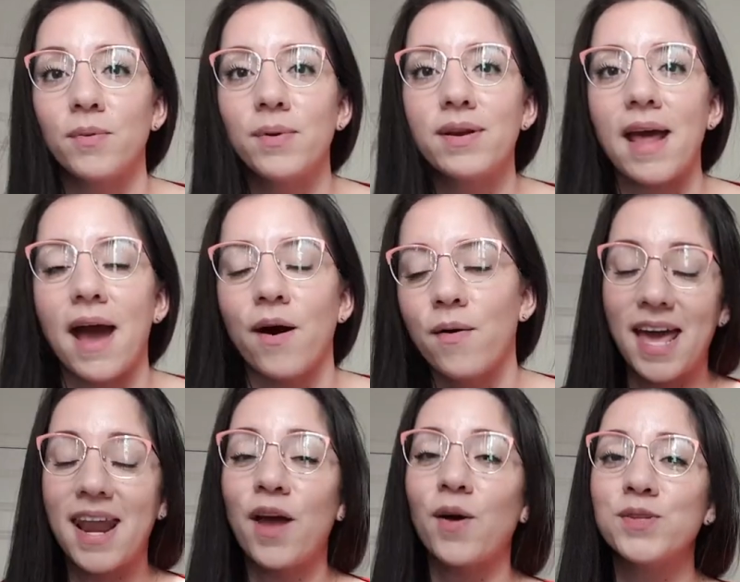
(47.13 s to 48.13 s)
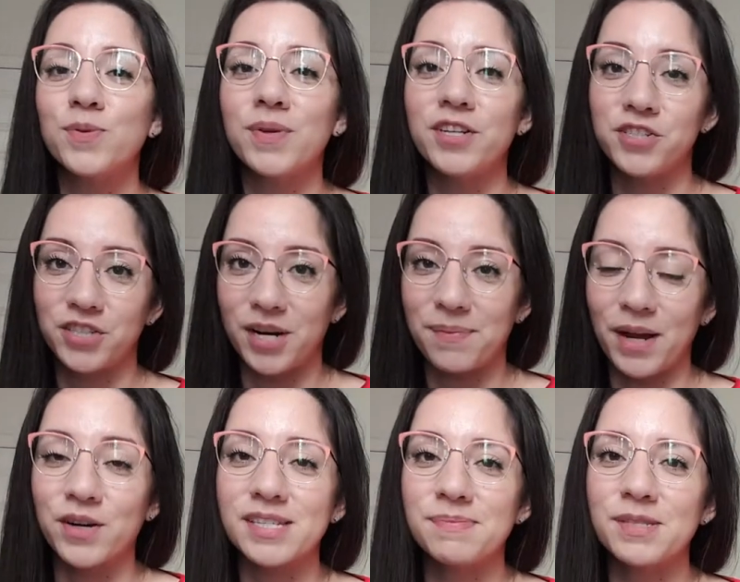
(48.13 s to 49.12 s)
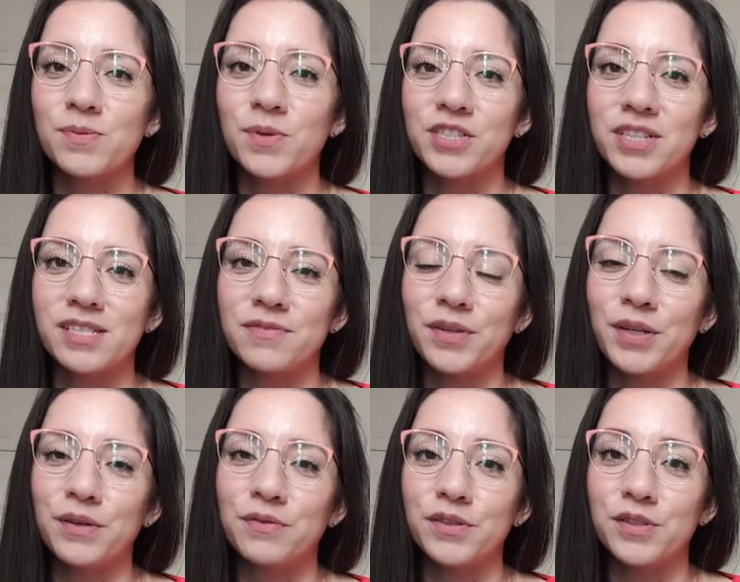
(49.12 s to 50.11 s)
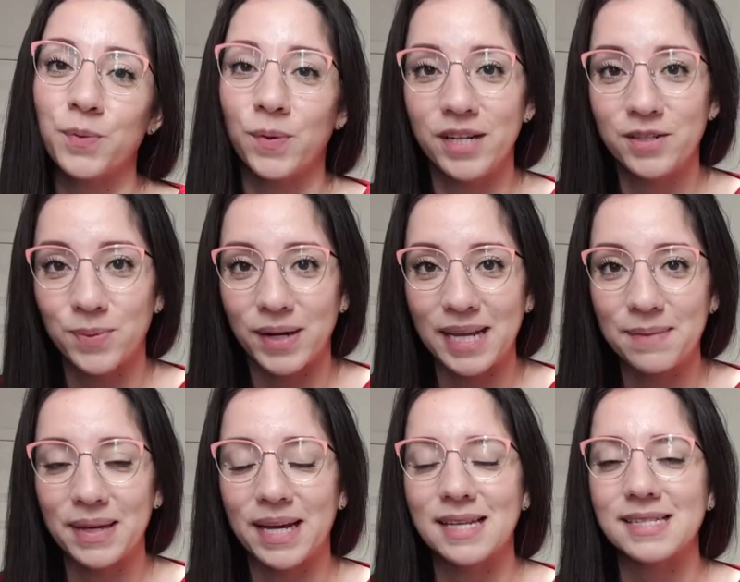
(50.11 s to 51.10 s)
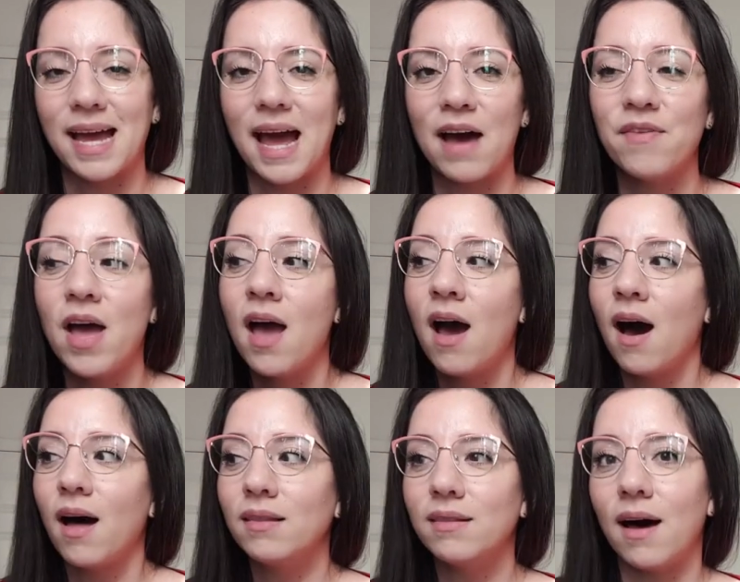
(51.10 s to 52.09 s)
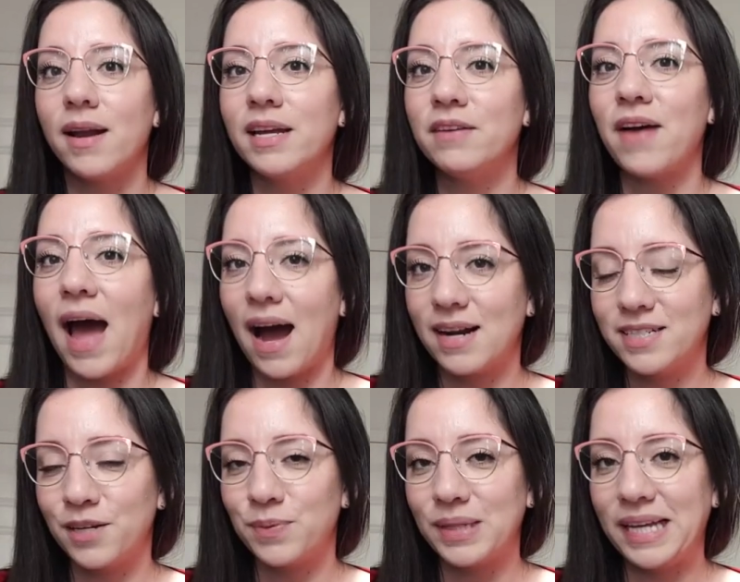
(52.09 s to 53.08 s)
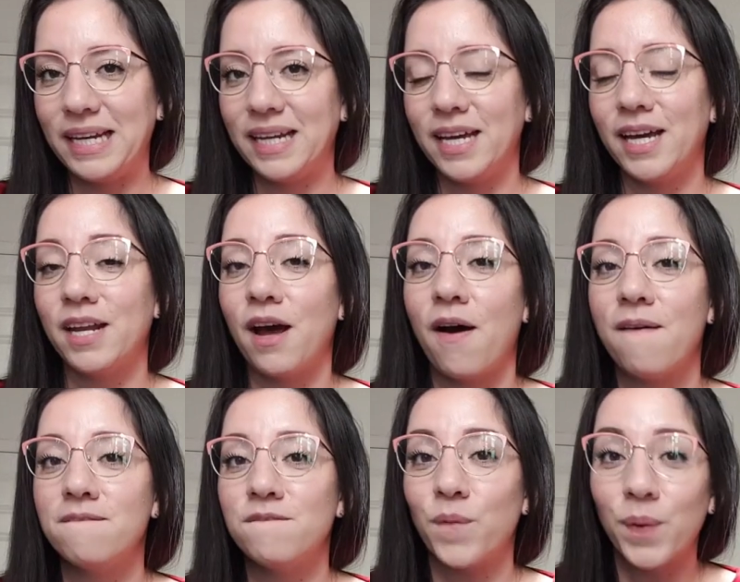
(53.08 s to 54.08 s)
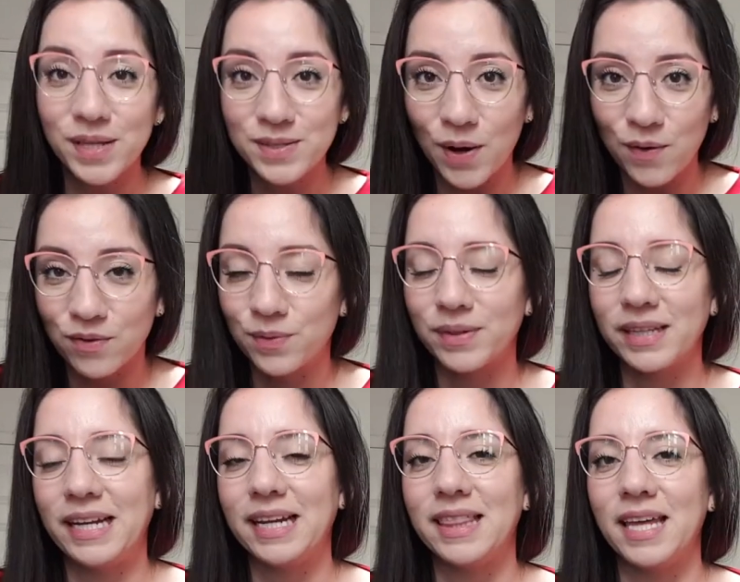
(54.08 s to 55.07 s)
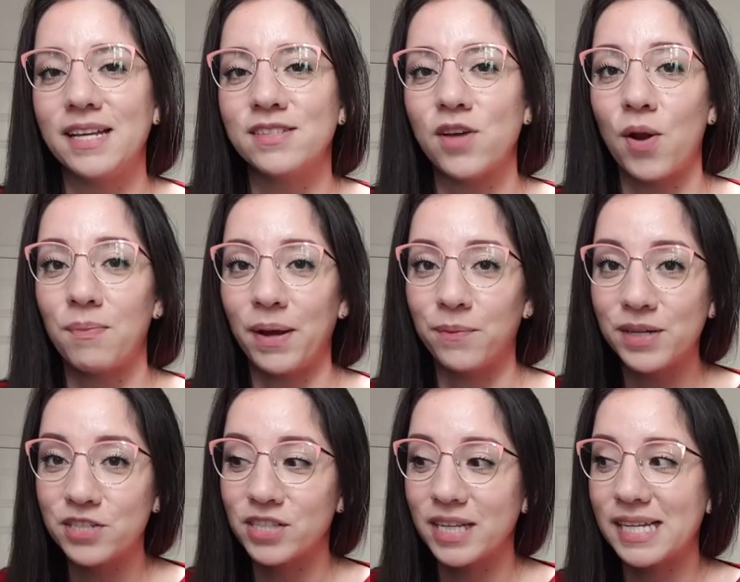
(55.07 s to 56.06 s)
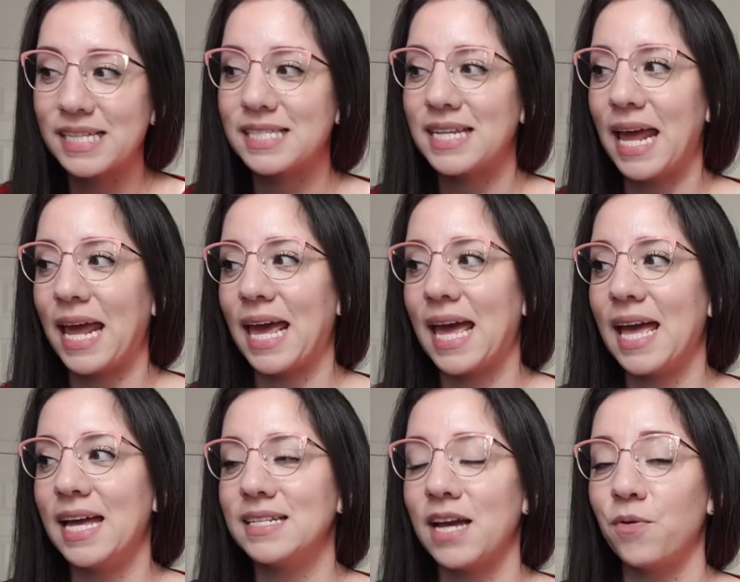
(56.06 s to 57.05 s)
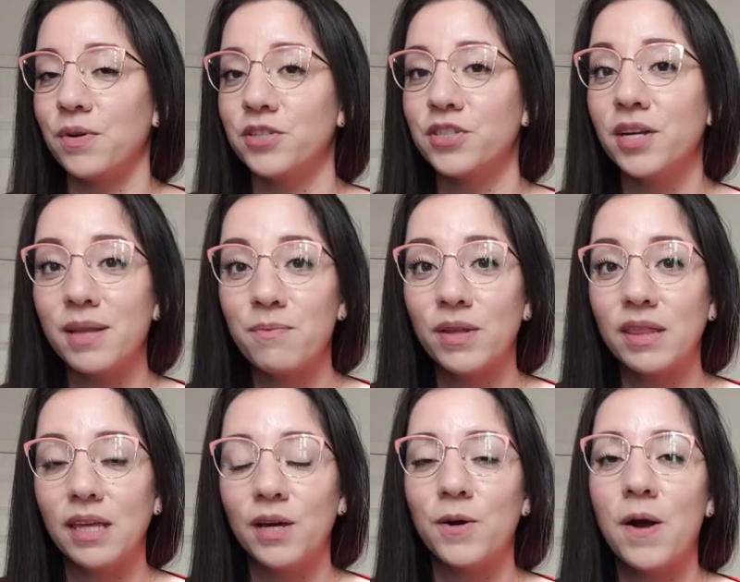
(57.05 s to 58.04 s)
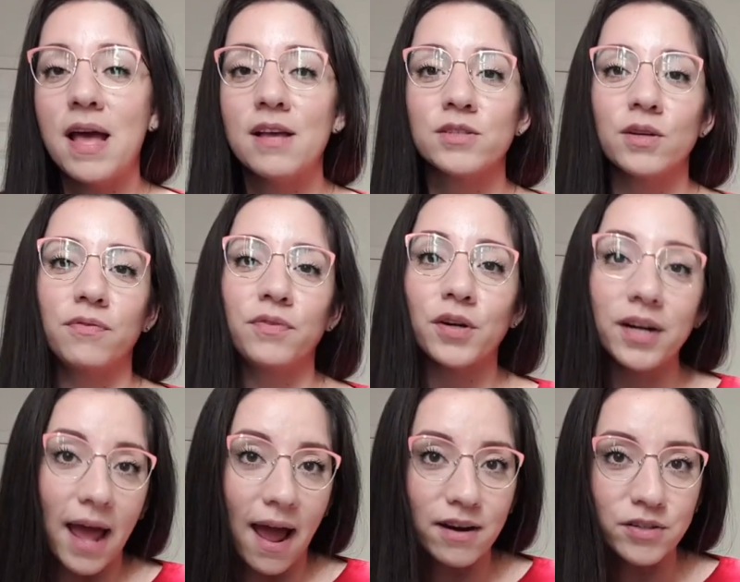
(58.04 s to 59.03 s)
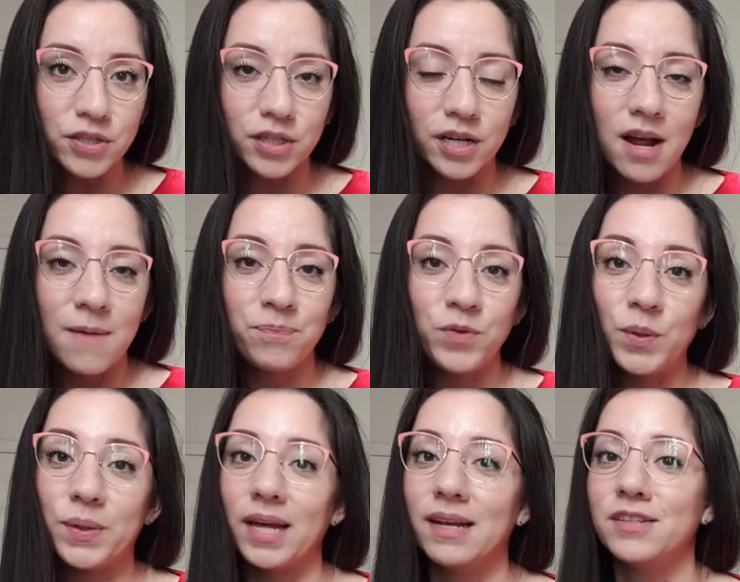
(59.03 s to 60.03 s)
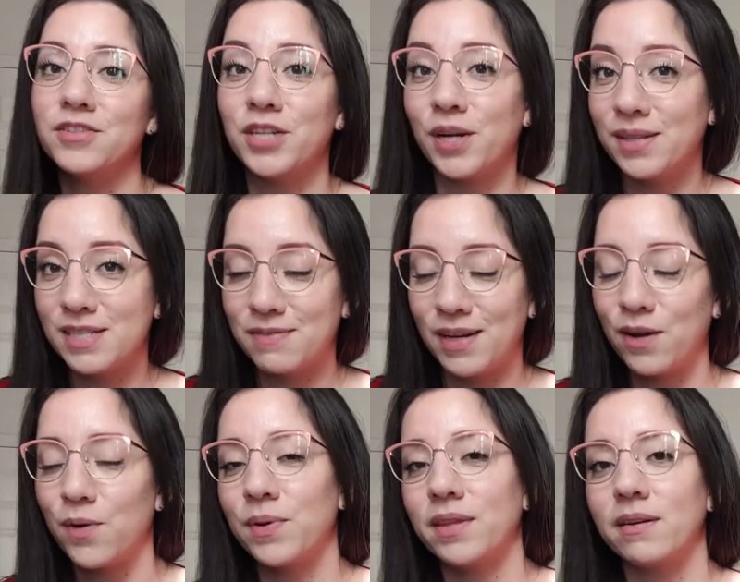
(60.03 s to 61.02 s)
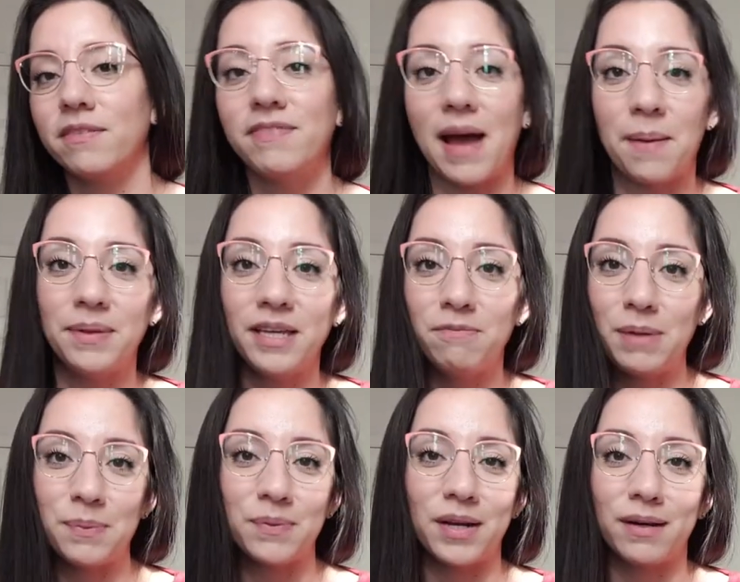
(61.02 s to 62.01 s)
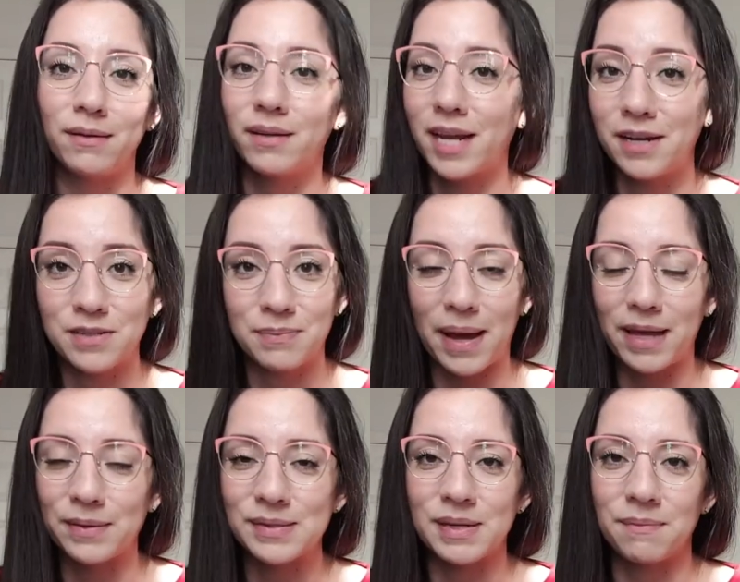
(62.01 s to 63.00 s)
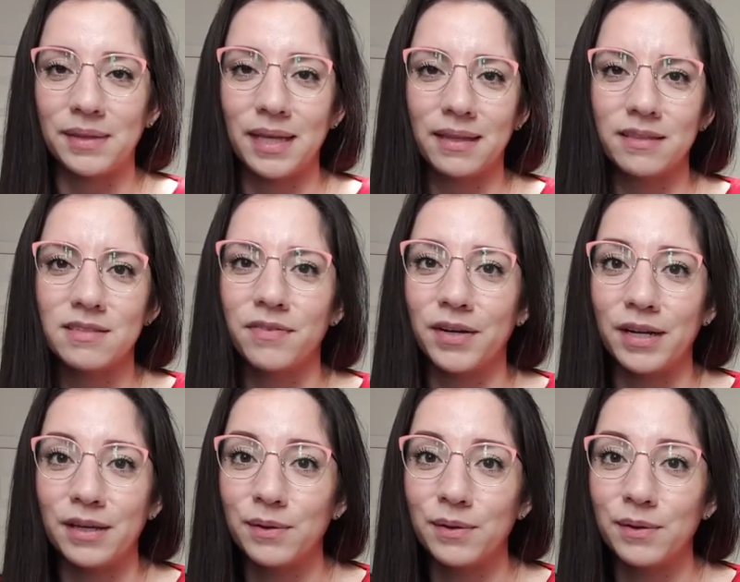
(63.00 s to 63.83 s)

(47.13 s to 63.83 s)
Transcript: one now. And I also want to share my Christmas wish list for you for twenty twenty because I have a lot of acting related, voiceover related things on my wish list and I want to share them with you. So if you're an actor, you can share this video with your family, people that are looking to buy you something that's very